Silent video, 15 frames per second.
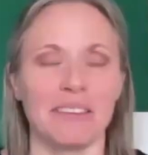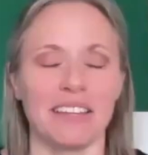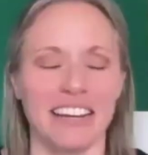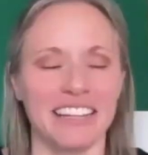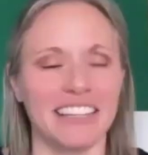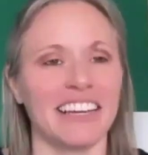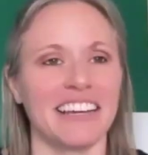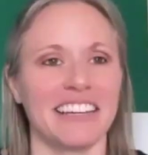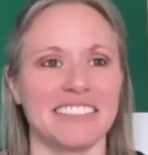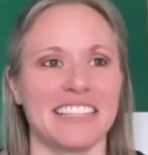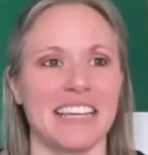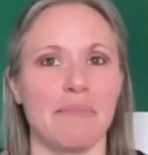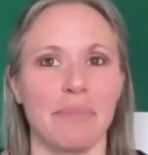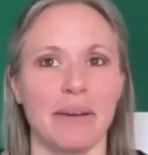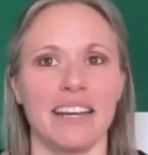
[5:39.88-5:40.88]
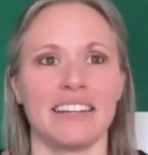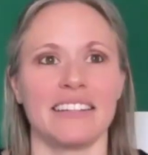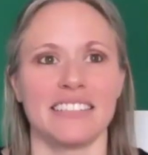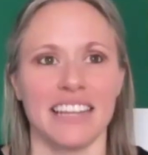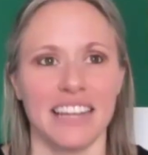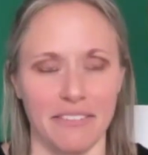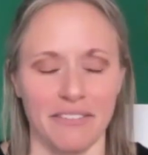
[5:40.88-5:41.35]
that I like, is that pain is
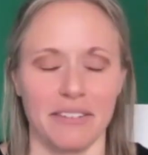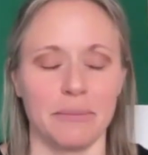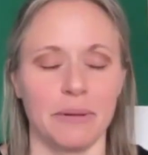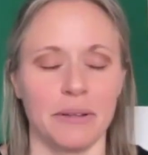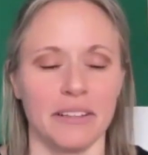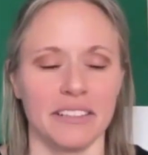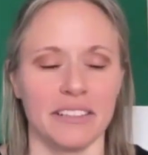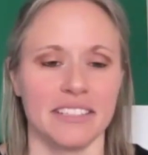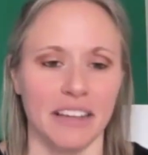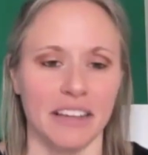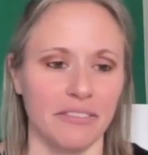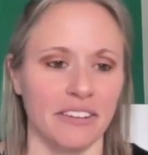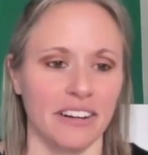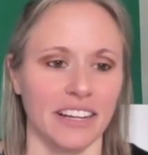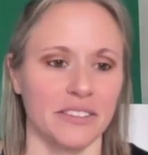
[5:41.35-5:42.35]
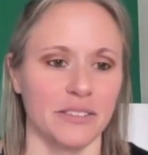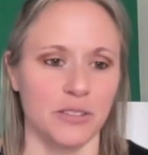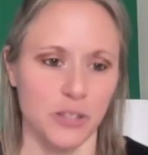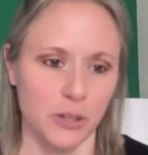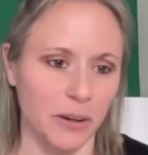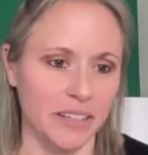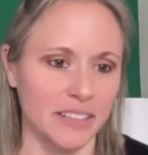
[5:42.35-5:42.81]
inevitable and suffering is a
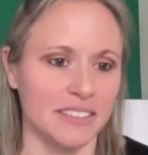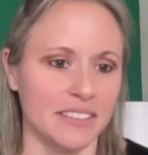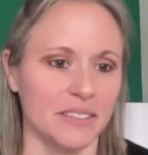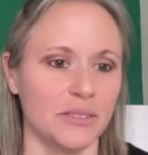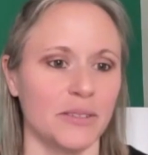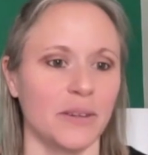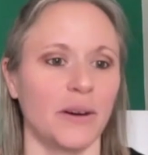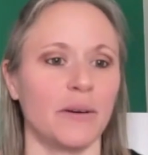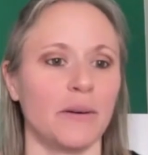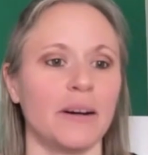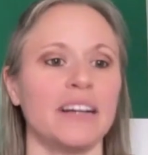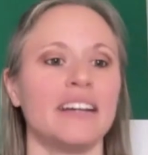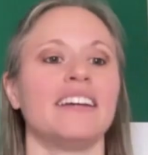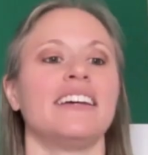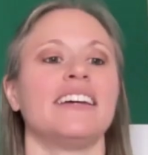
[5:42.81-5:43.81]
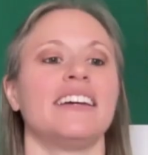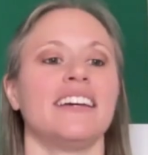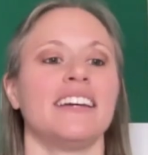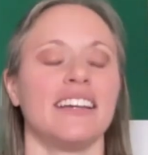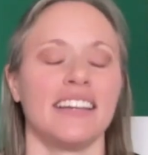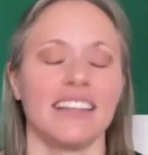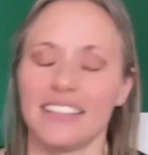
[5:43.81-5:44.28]
choice. So
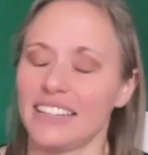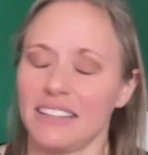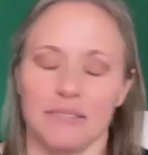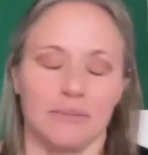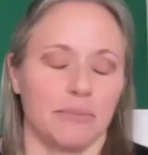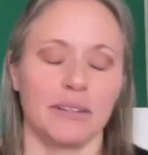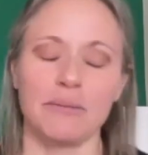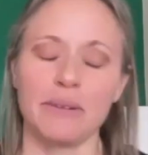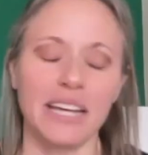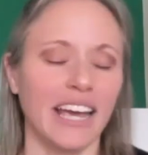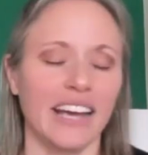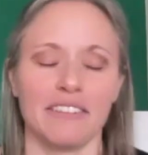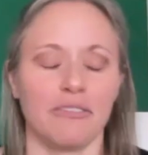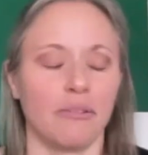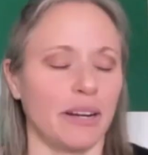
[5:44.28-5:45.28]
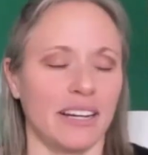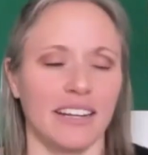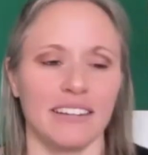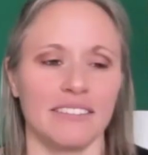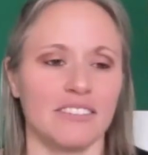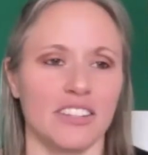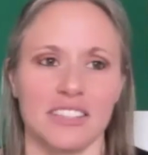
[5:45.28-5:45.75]
we can't avoid
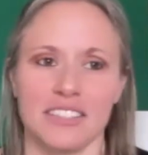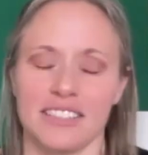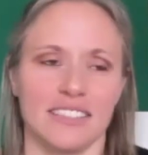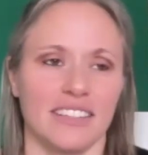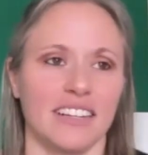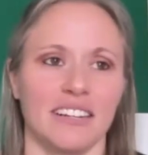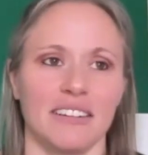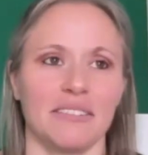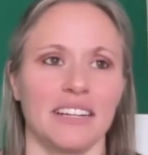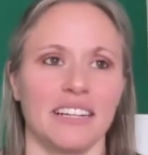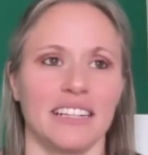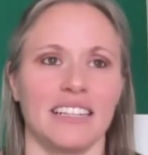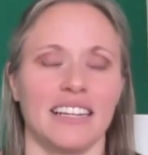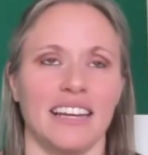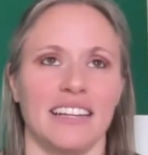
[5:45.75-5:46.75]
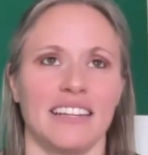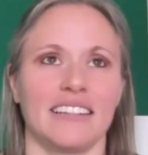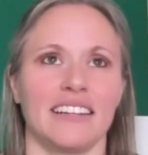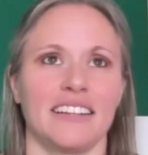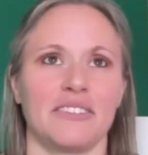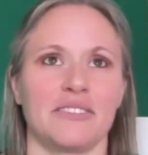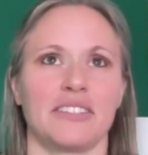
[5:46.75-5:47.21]
it. Just, and
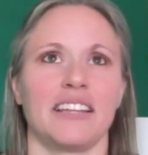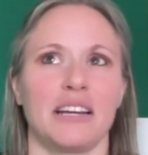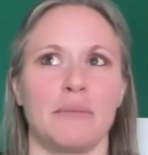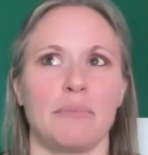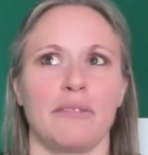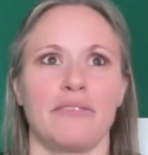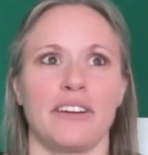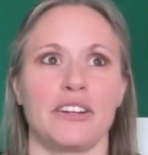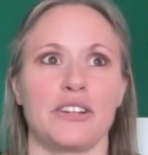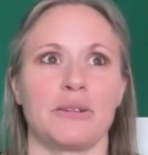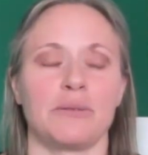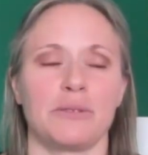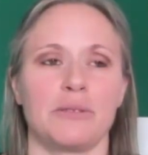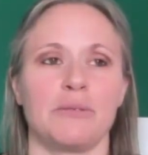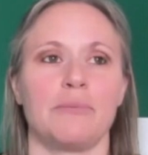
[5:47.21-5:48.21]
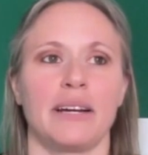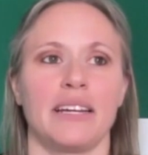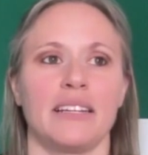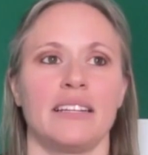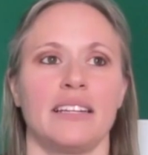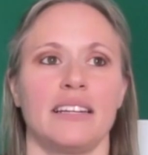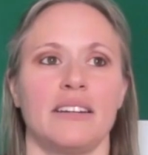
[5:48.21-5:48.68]
there's a lot of professionals who
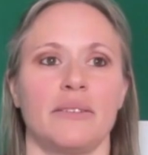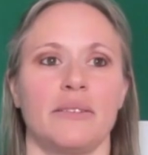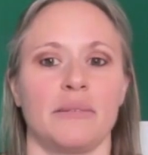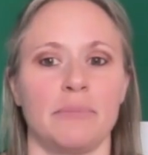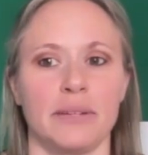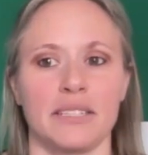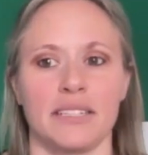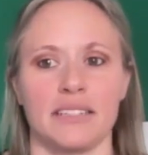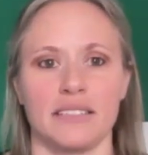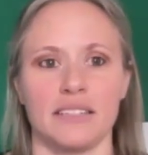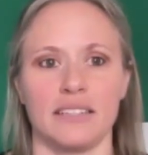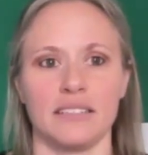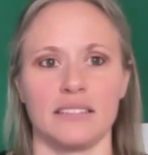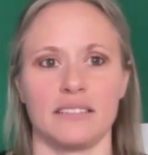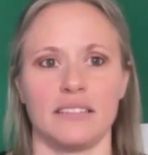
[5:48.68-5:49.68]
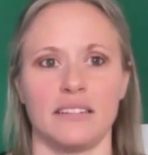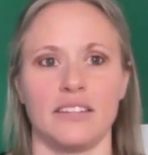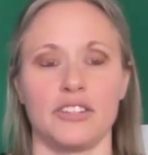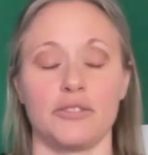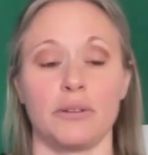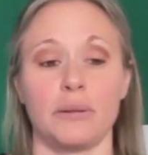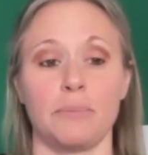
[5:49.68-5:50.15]
might, their business is
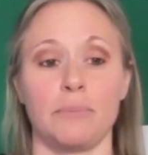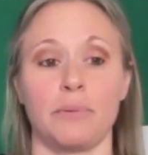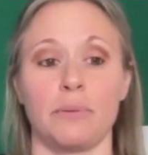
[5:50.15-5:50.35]
injury